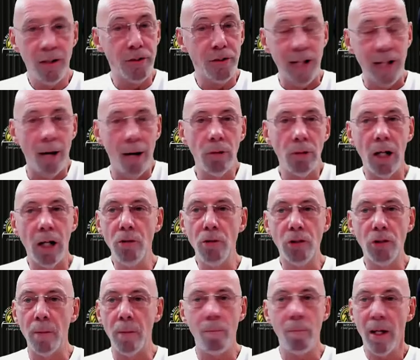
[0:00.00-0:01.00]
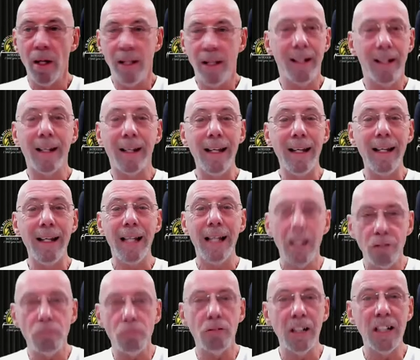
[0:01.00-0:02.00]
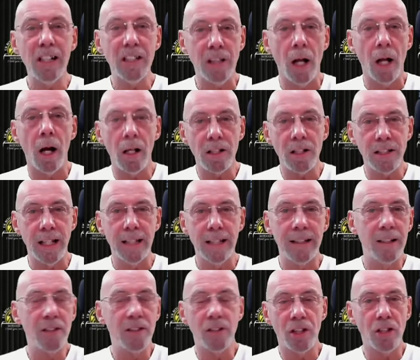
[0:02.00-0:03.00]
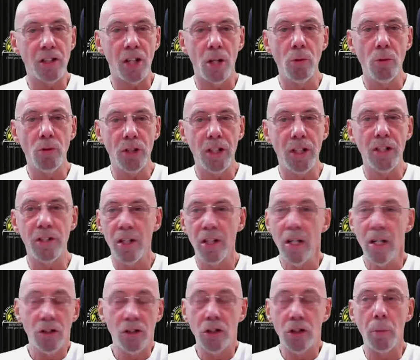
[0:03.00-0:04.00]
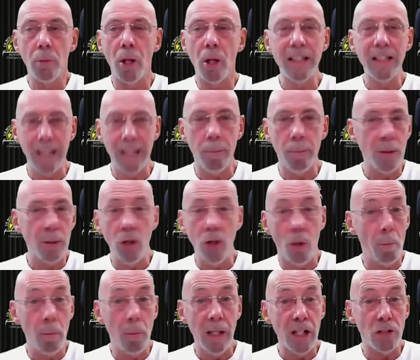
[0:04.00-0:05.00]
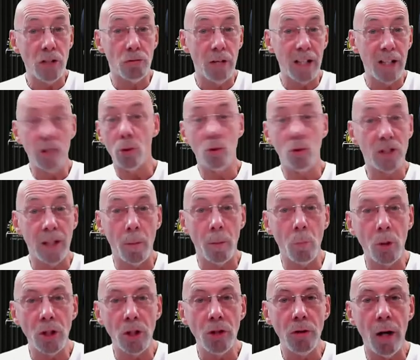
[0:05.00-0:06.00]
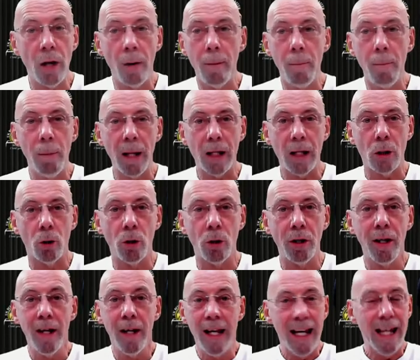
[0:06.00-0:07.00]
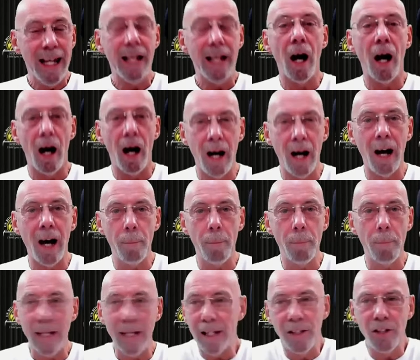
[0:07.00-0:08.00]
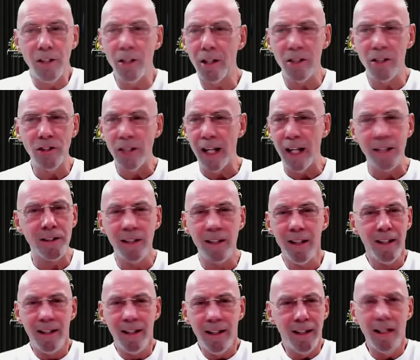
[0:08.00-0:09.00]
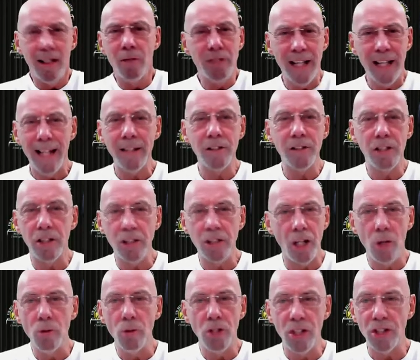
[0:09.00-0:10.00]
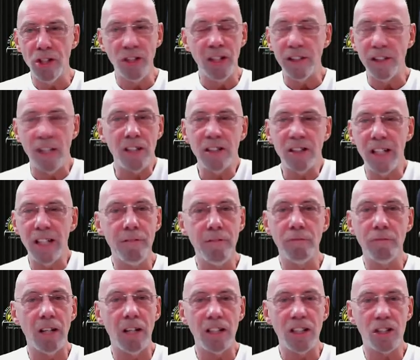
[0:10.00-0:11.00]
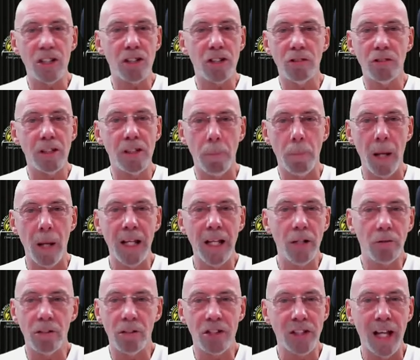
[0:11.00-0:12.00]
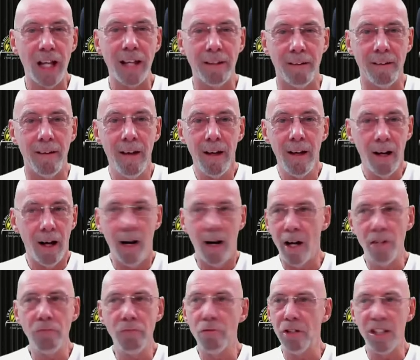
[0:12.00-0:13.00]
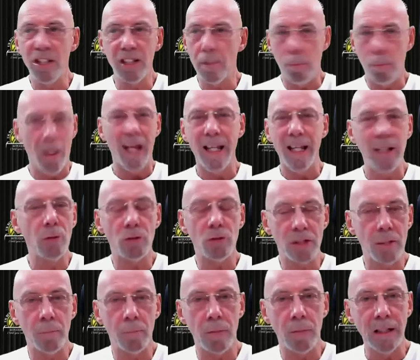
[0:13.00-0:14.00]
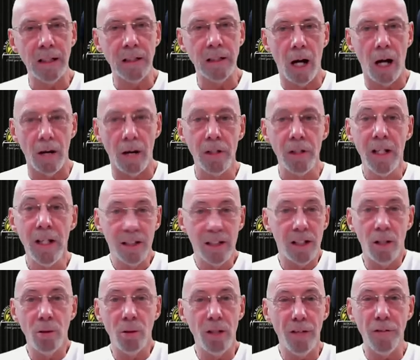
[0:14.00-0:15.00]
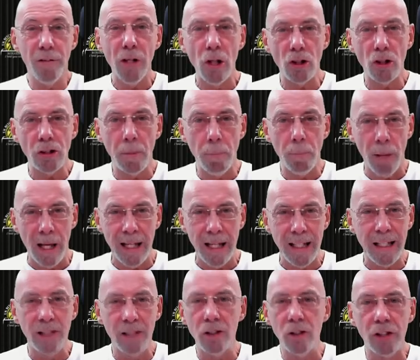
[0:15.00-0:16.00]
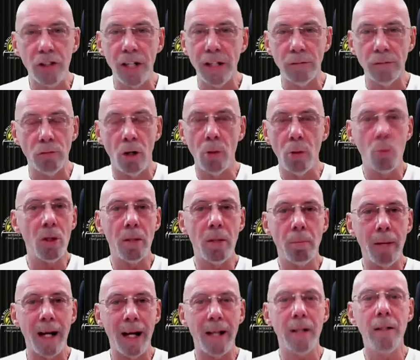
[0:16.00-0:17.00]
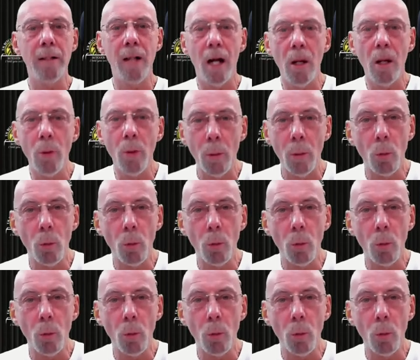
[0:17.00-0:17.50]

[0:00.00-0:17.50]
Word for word: You download them. You can literally start sending Satoshis to my Tipping.me address or someone you know in Bitcoin in a heartbeat. And you can send, you know, 10 Satoshis and it doesn't even register as a penny or a cent. 100 is a penny or something daft. So if you lost a penny and you did it wrong, would it matter? No,